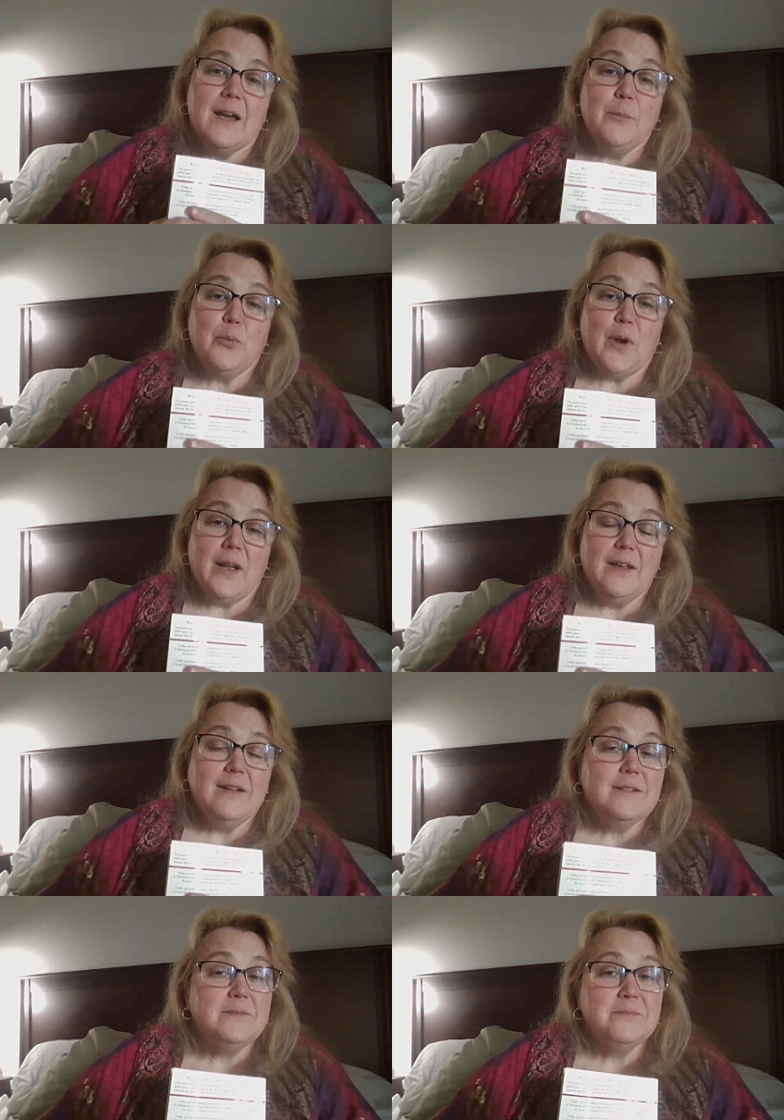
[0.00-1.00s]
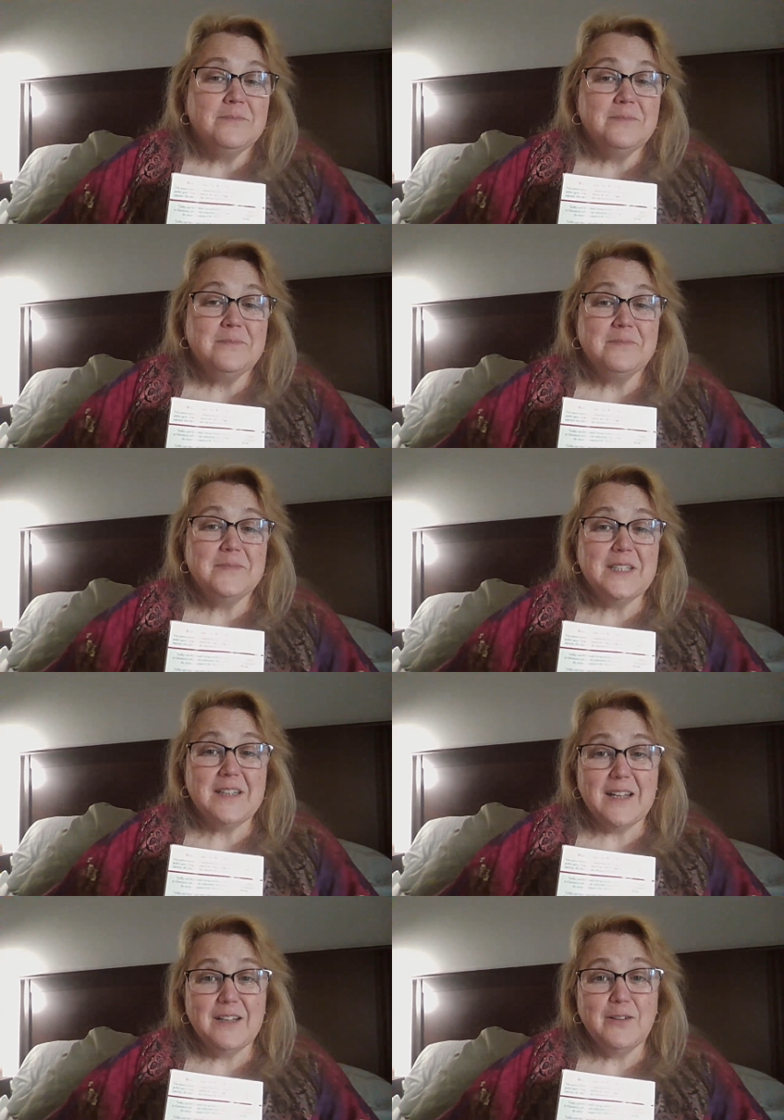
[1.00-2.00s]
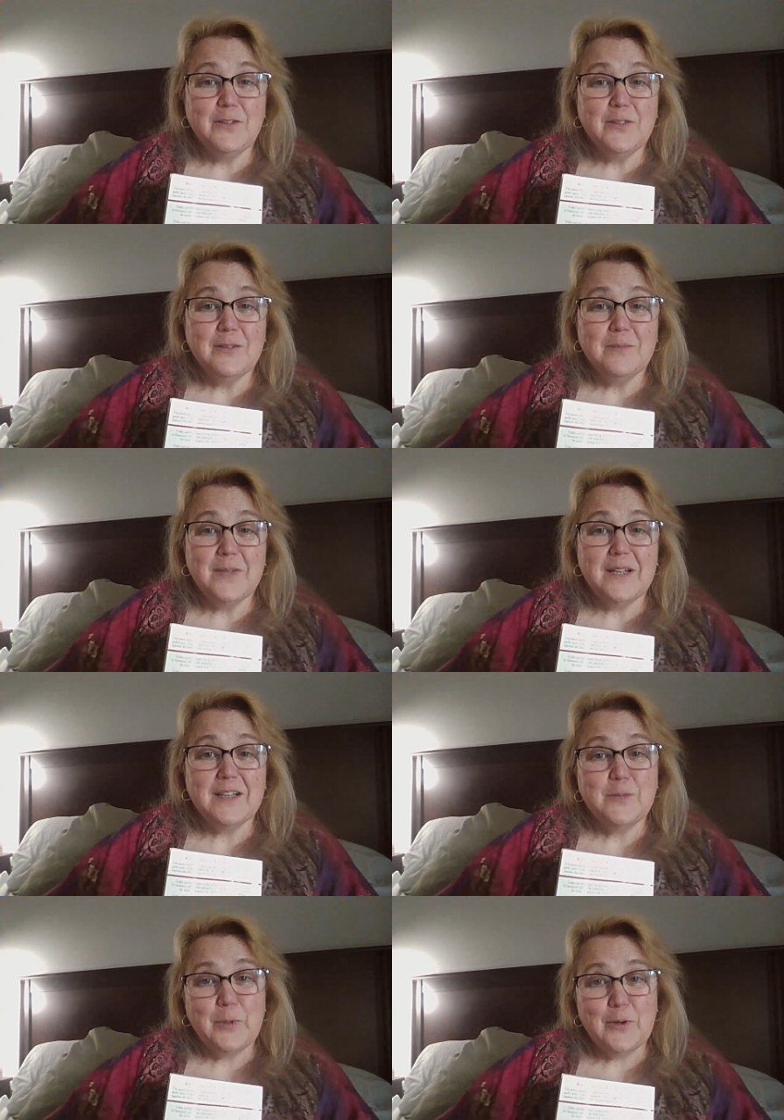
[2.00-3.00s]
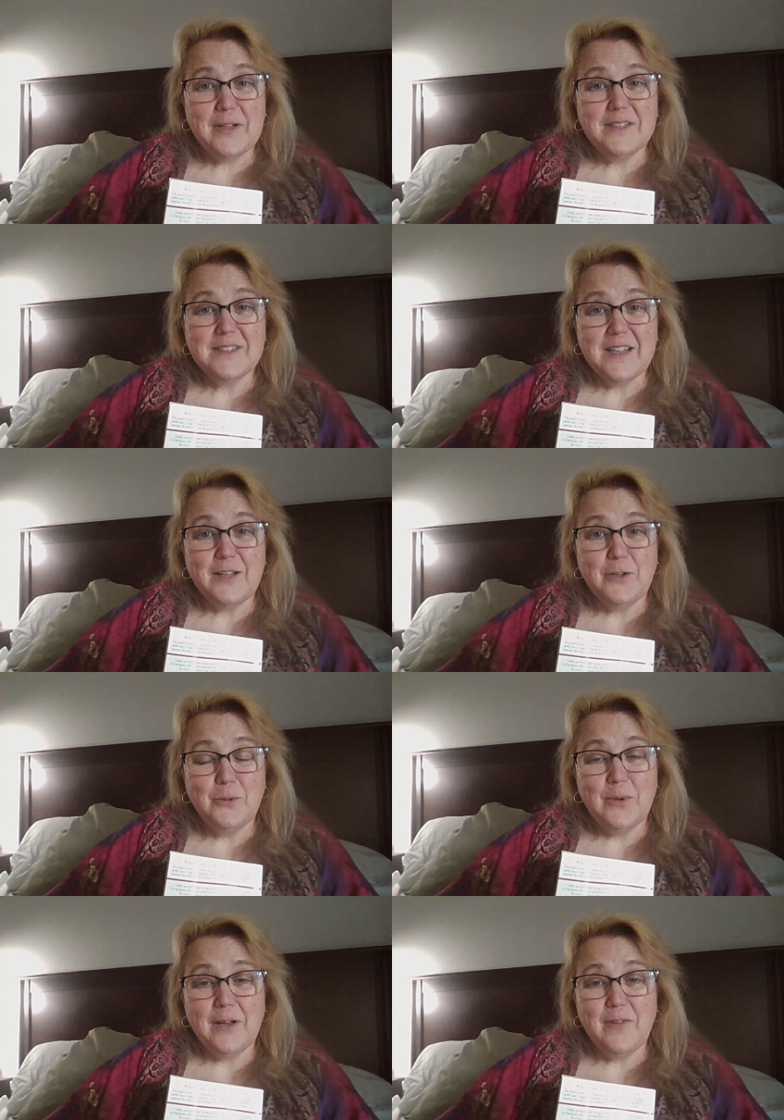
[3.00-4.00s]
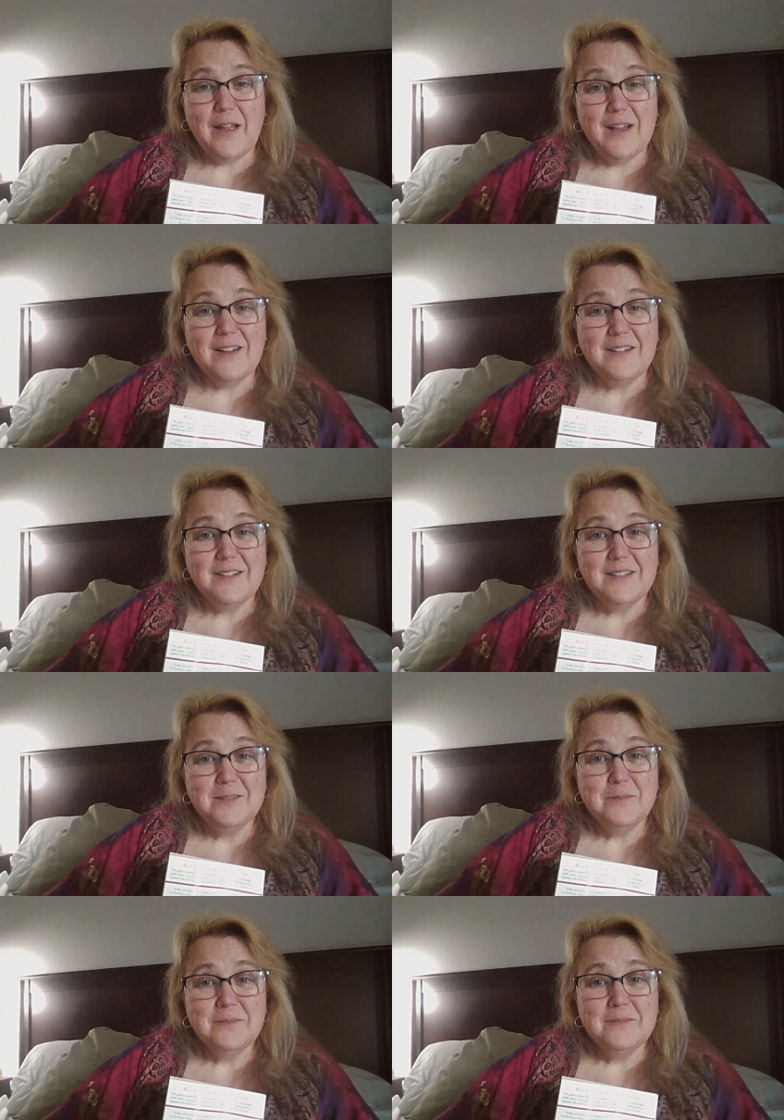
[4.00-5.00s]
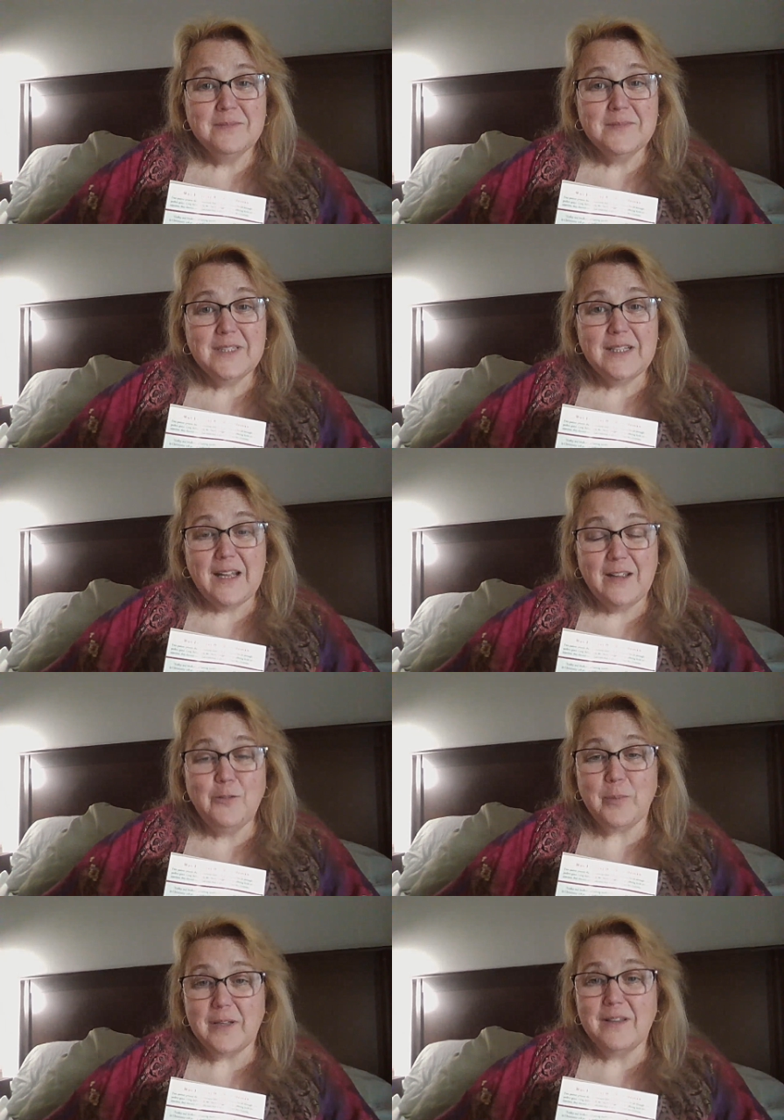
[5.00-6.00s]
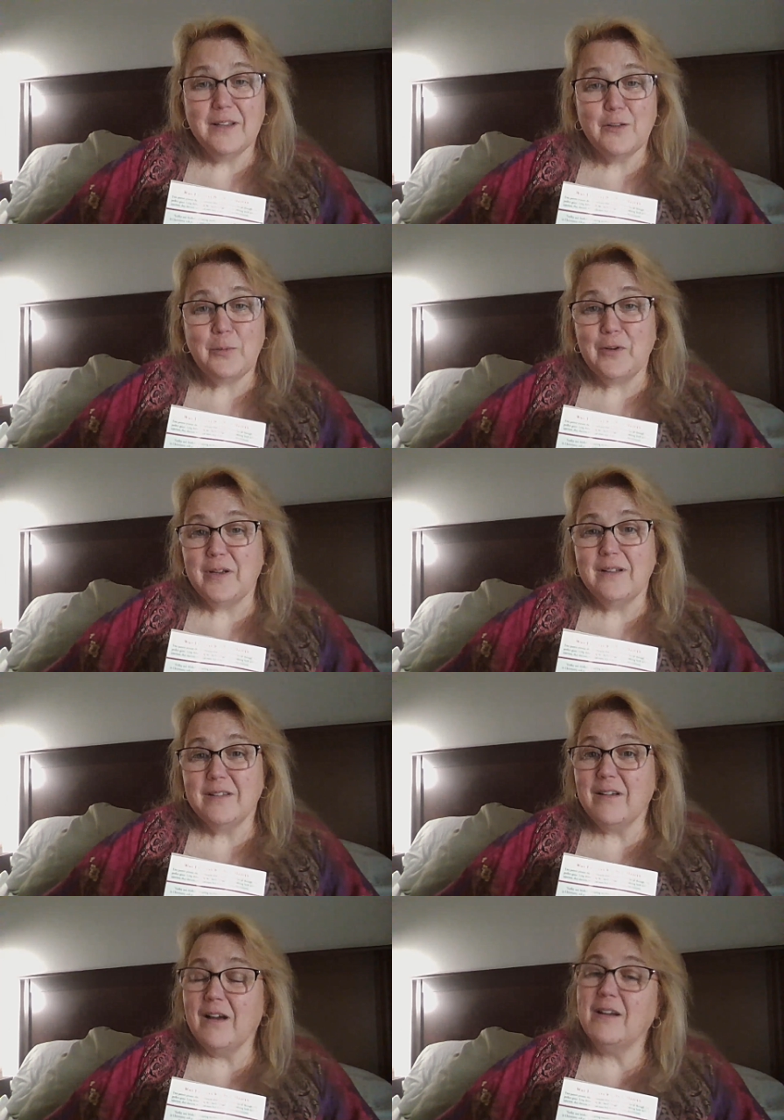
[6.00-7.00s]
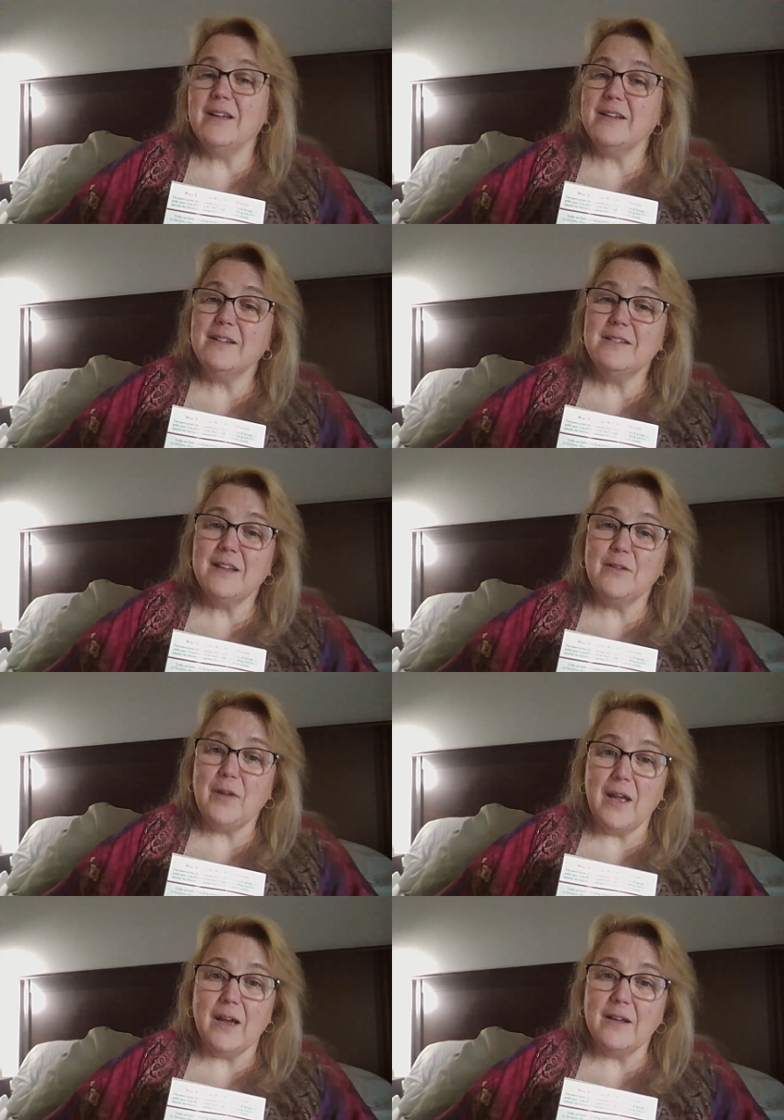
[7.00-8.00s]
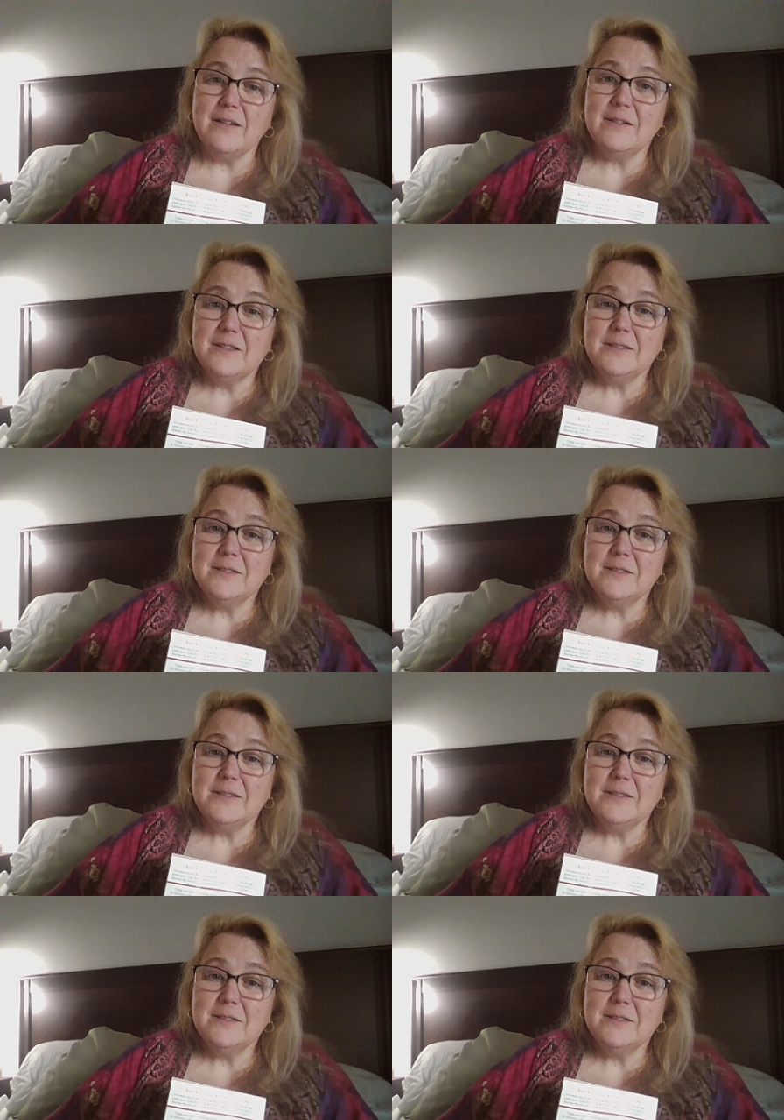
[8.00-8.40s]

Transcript: I pray that that is an experience that you have had. It has been the experience I have had.